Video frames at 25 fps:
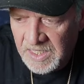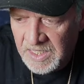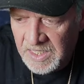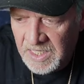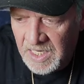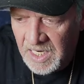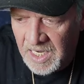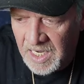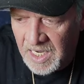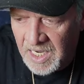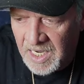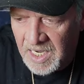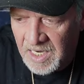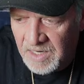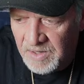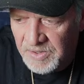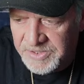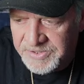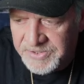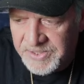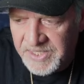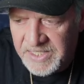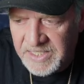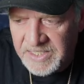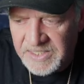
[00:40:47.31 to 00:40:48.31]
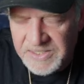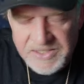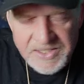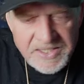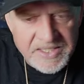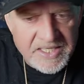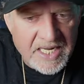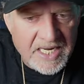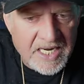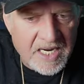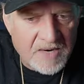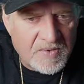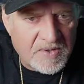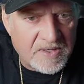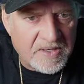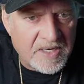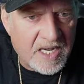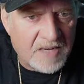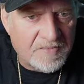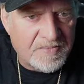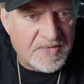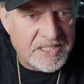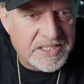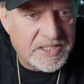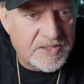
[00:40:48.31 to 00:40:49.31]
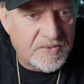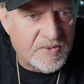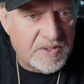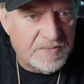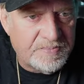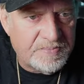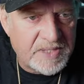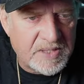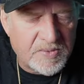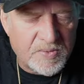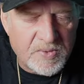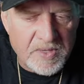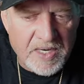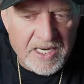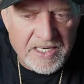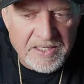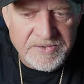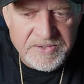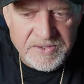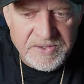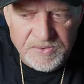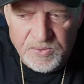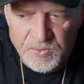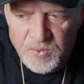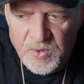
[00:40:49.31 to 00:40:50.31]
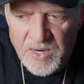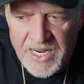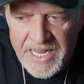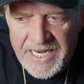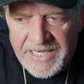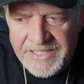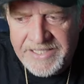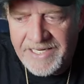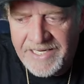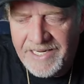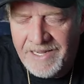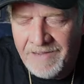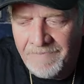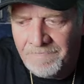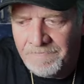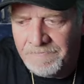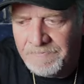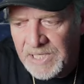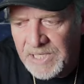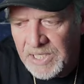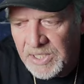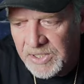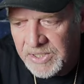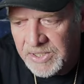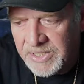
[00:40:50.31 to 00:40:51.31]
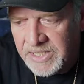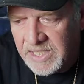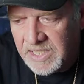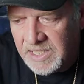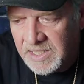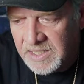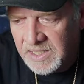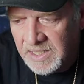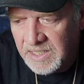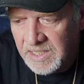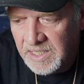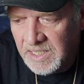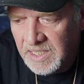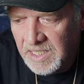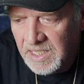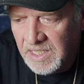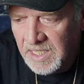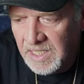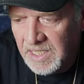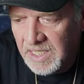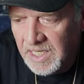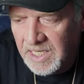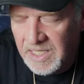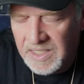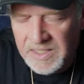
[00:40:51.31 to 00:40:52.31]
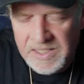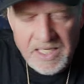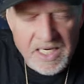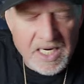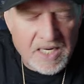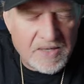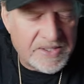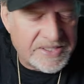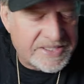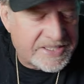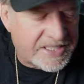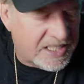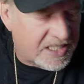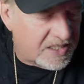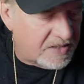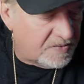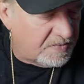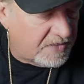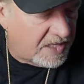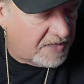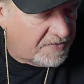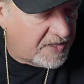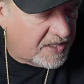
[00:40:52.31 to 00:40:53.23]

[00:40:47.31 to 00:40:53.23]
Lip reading: I was thinking today, I wonder how much it would be to rent a building. And then I was thinking maybe I